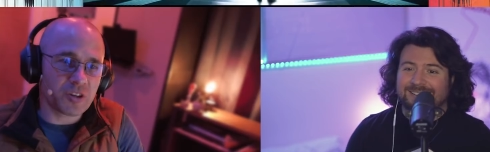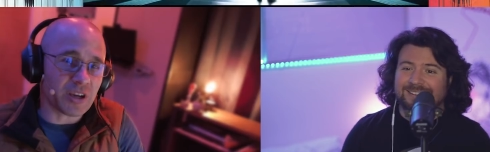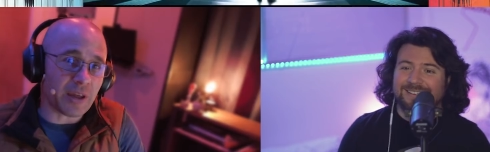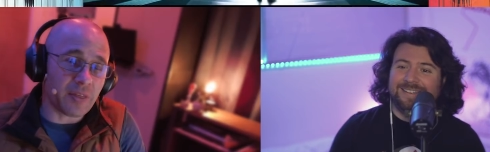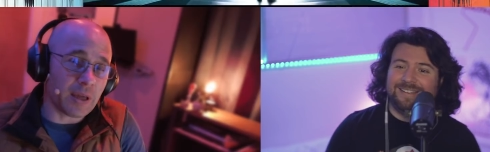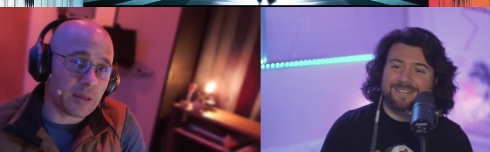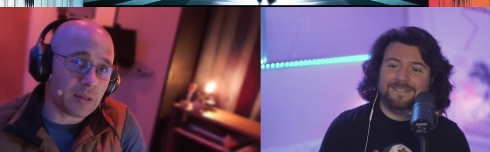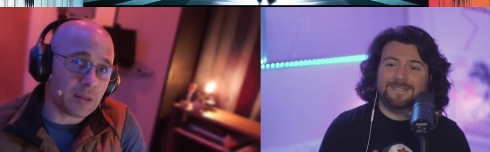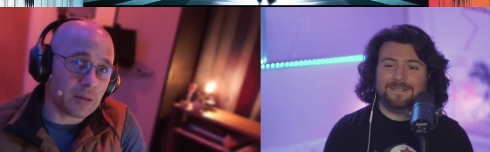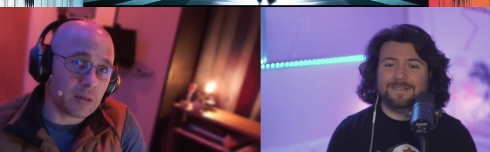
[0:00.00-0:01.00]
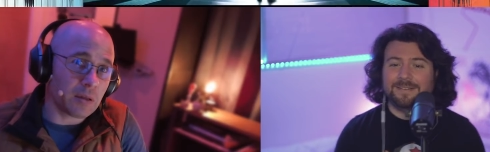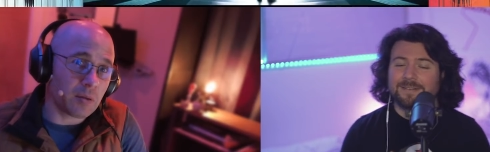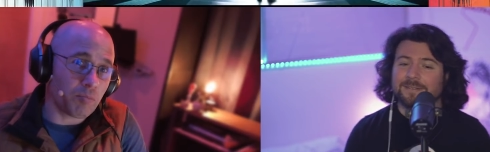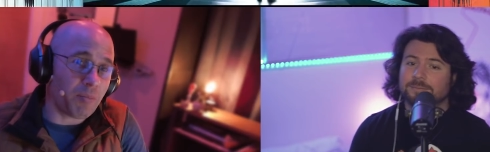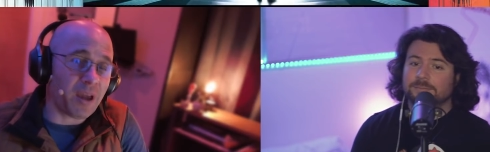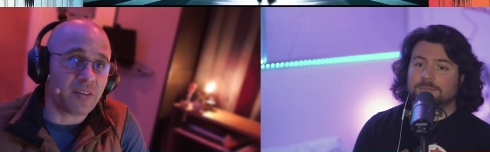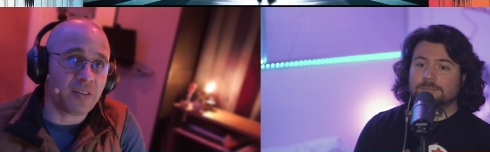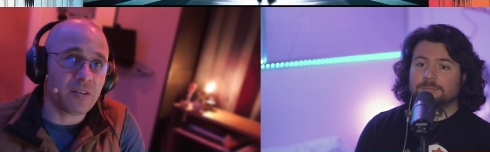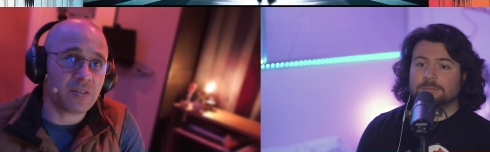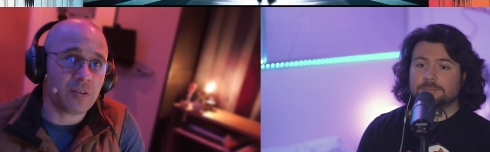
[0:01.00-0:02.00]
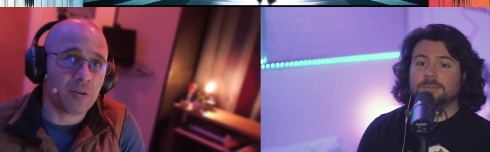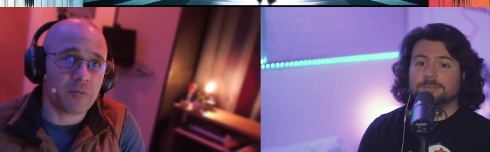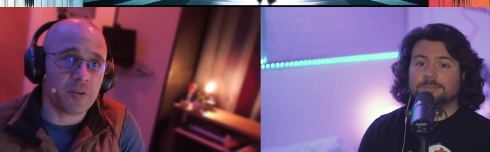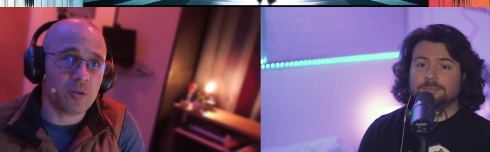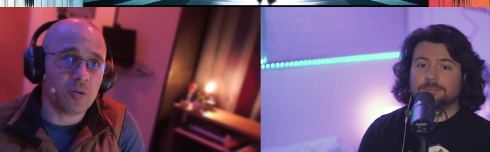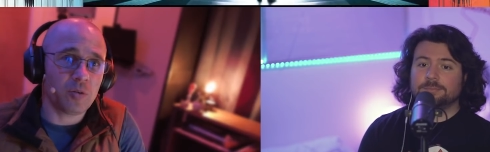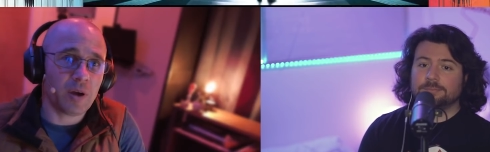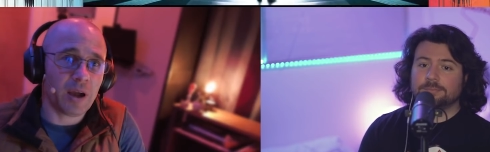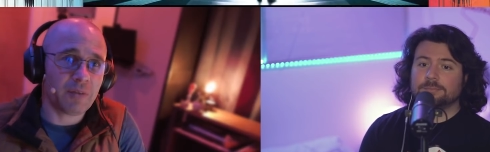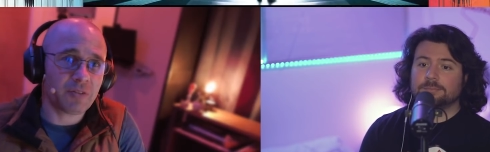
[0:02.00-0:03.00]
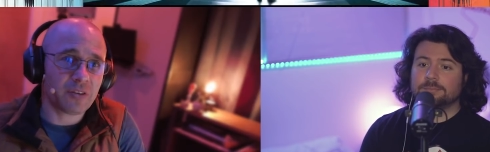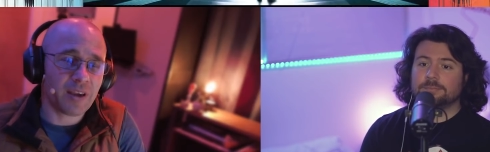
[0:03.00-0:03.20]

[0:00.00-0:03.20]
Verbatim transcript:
Speaker 1: which I think makes sense though. Mm-hmm. If you have to